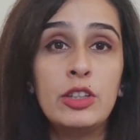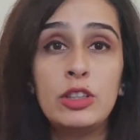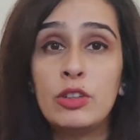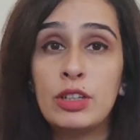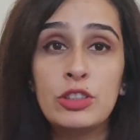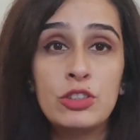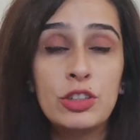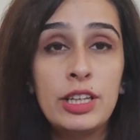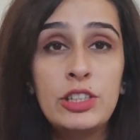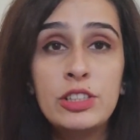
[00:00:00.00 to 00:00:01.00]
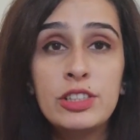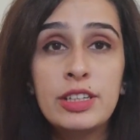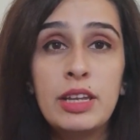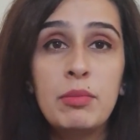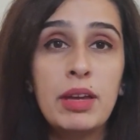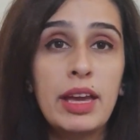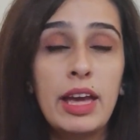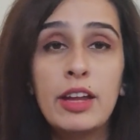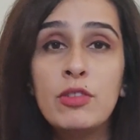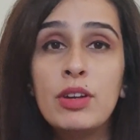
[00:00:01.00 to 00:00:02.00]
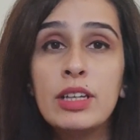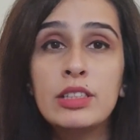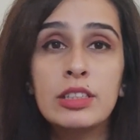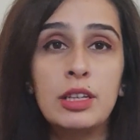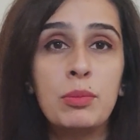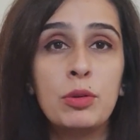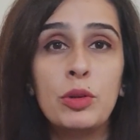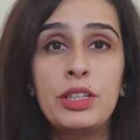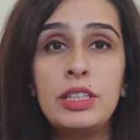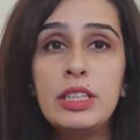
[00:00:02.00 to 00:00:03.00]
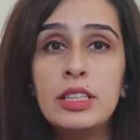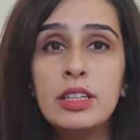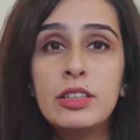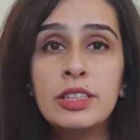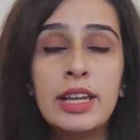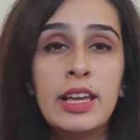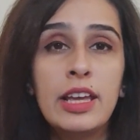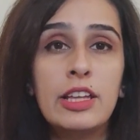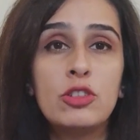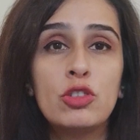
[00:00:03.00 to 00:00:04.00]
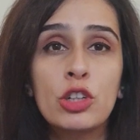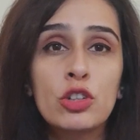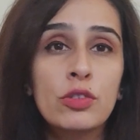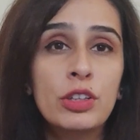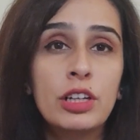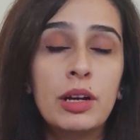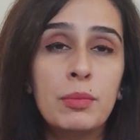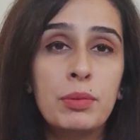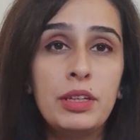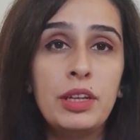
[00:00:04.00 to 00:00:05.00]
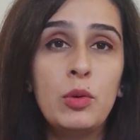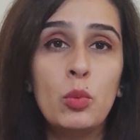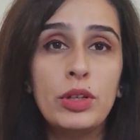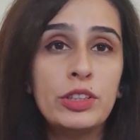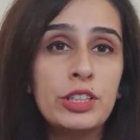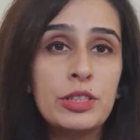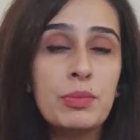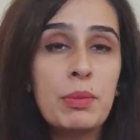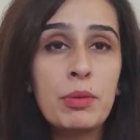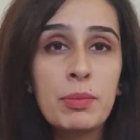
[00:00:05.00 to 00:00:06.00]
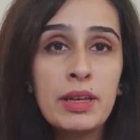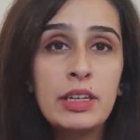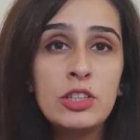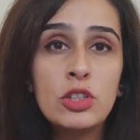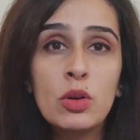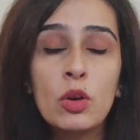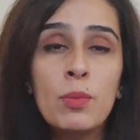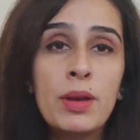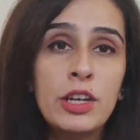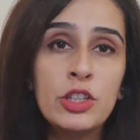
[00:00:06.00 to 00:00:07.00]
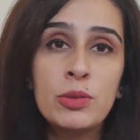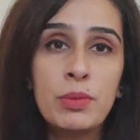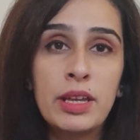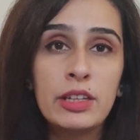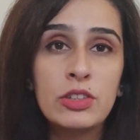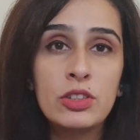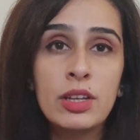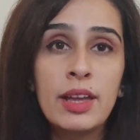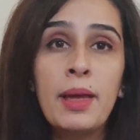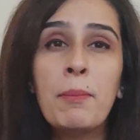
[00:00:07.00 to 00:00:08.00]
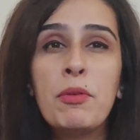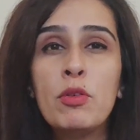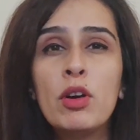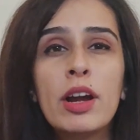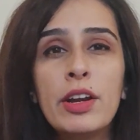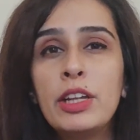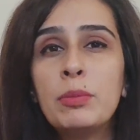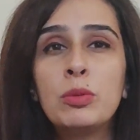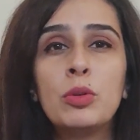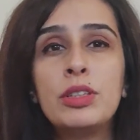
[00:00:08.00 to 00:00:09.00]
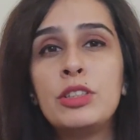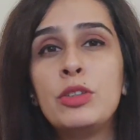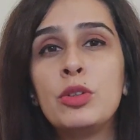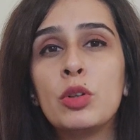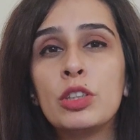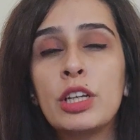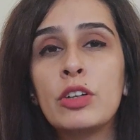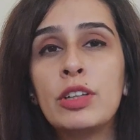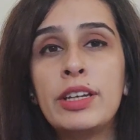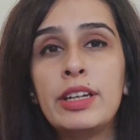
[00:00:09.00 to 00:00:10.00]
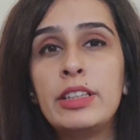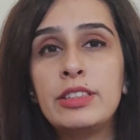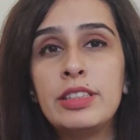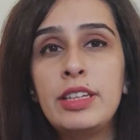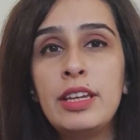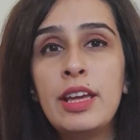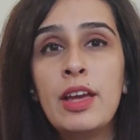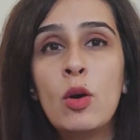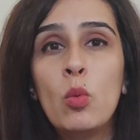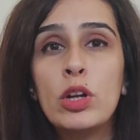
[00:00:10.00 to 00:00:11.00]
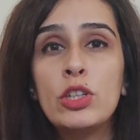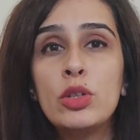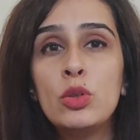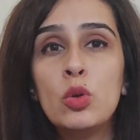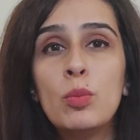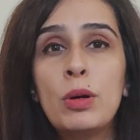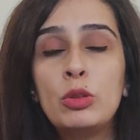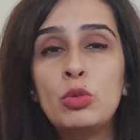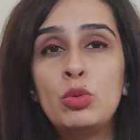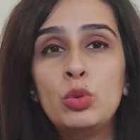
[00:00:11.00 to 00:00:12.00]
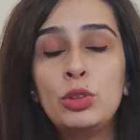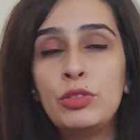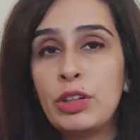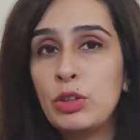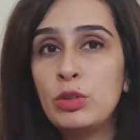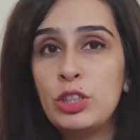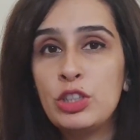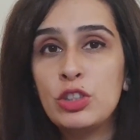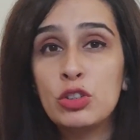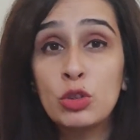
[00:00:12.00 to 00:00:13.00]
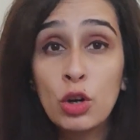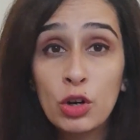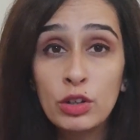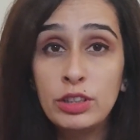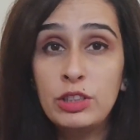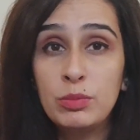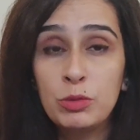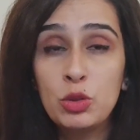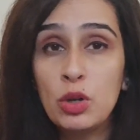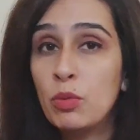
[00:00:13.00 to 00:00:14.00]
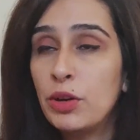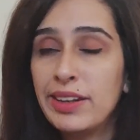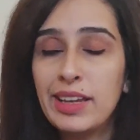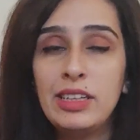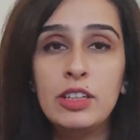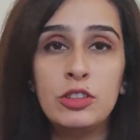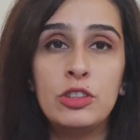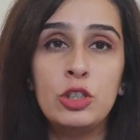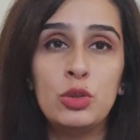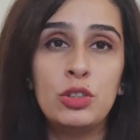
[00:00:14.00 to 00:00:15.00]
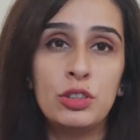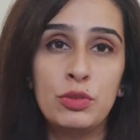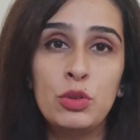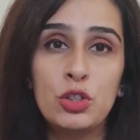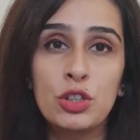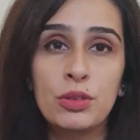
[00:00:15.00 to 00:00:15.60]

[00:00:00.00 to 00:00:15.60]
the registered agent's name, address, employee details, and structure of the company, whether it's member managed or manager managed. Before hiring employees in your North Carolina LLC, one should know about the rules and regulations thoroughly to avoid any other issues in the future.